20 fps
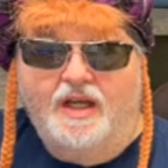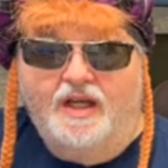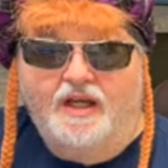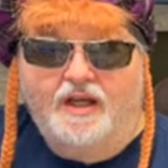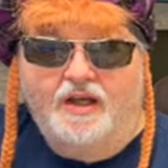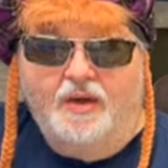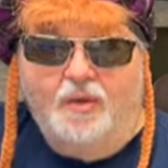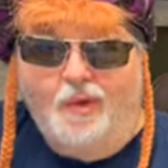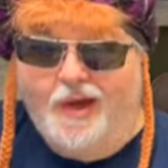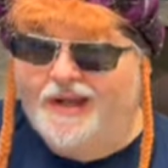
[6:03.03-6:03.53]

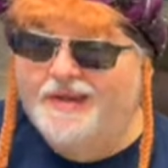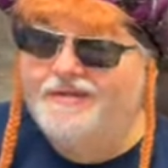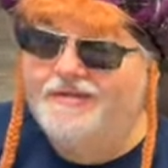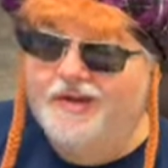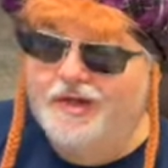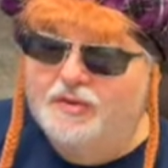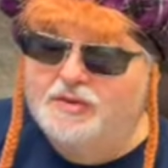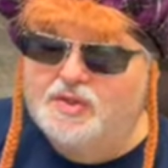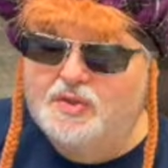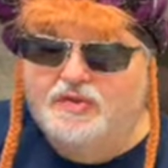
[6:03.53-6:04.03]
uh, white
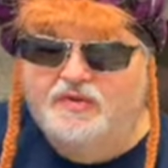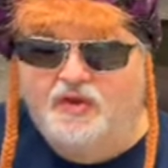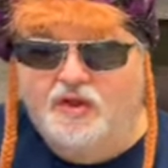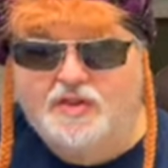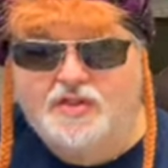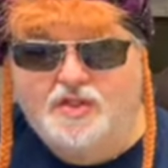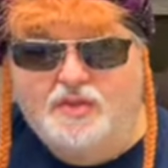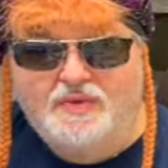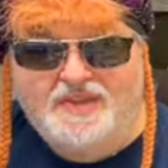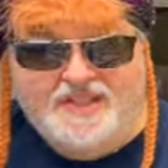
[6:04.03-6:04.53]
folks refer
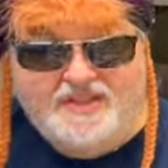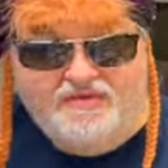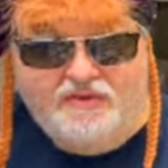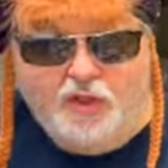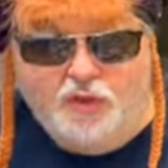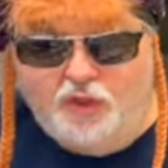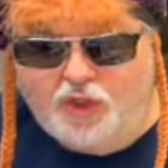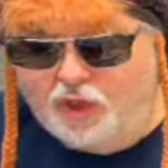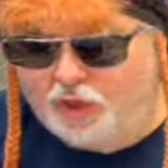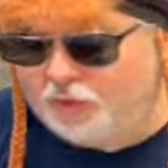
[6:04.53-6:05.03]
to as
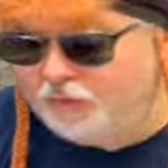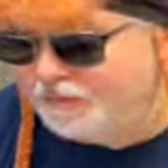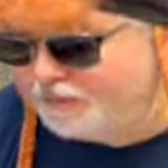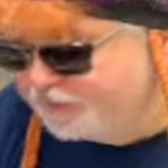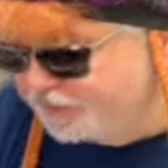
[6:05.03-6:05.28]
voodoo.